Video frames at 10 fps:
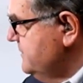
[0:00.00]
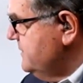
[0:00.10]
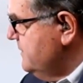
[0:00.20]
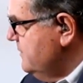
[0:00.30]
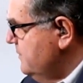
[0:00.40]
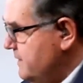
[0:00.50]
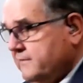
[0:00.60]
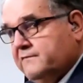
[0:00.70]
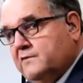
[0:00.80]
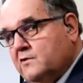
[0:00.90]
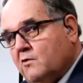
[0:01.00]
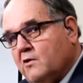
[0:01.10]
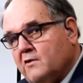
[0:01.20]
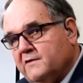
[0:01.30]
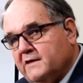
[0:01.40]
to, if
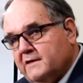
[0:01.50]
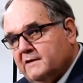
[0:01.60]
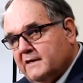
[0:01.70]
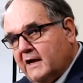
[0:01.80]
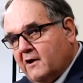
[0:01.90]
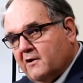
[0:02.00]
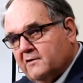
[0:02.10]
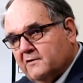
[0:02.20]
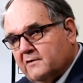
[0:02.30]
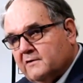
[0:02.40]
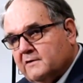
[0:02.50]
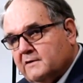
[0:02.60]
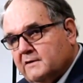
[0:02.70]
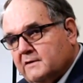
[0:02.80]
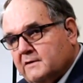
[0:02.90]
you're the inheritor,
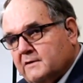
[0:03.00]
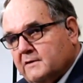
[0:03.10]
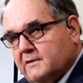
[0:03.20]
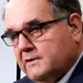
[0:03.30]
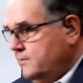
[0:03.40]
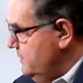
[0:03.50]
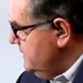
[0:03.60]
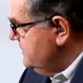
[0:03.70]
you need to